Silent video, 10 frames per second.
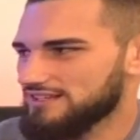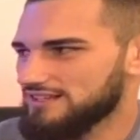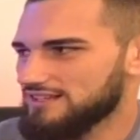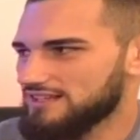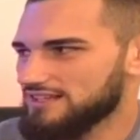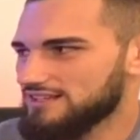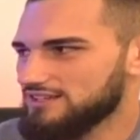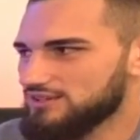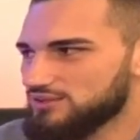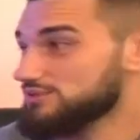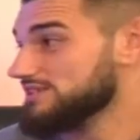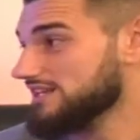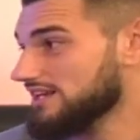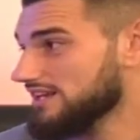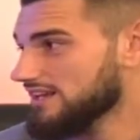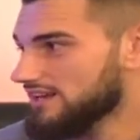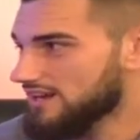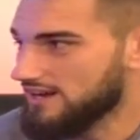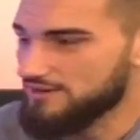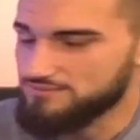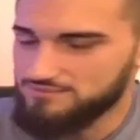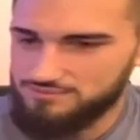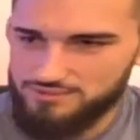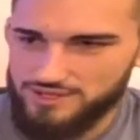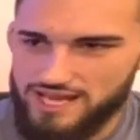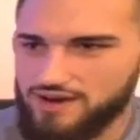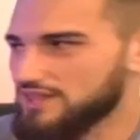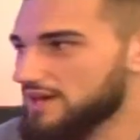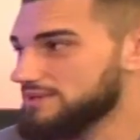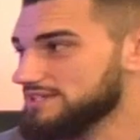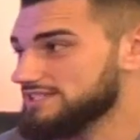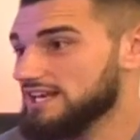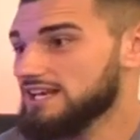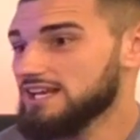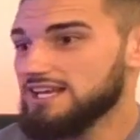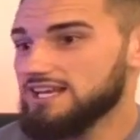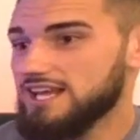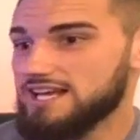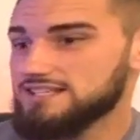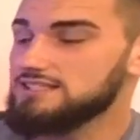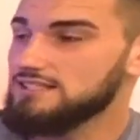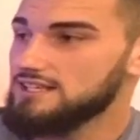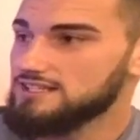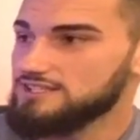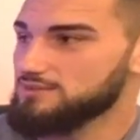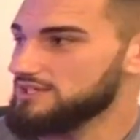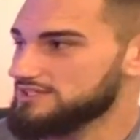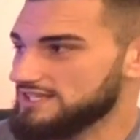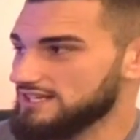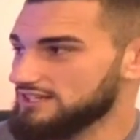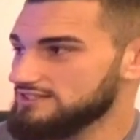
he used it. But yeah, with that being said, he has some good skills.